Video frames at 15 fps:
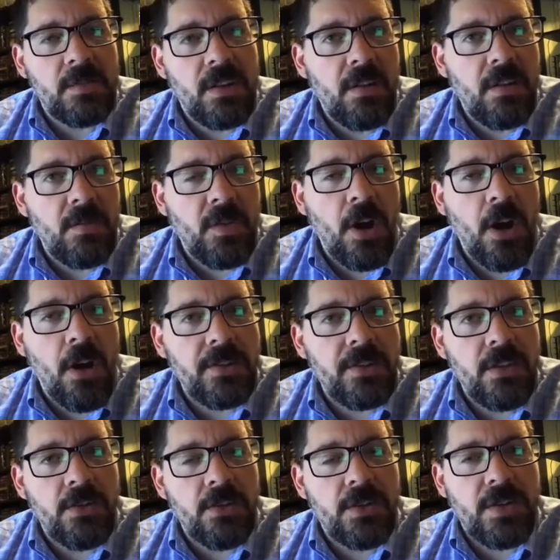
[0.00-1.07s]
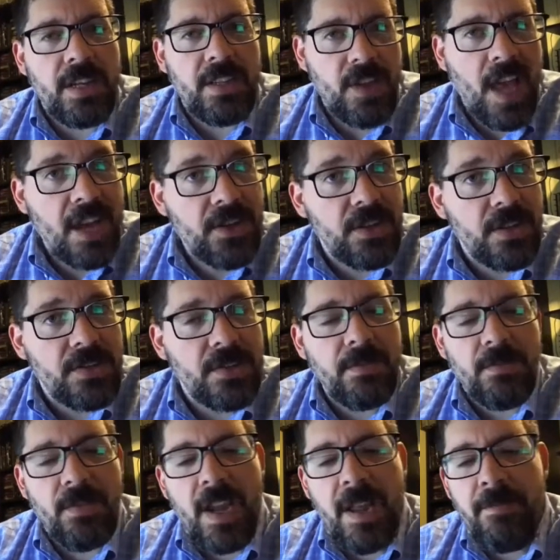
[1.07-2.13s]
are involved in those transactions,
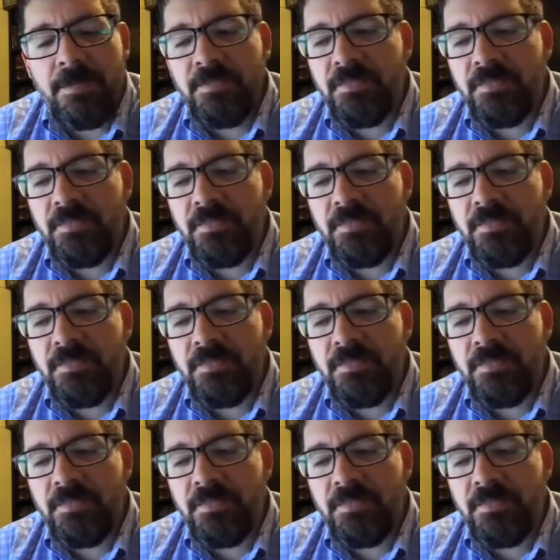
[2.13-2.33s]
right?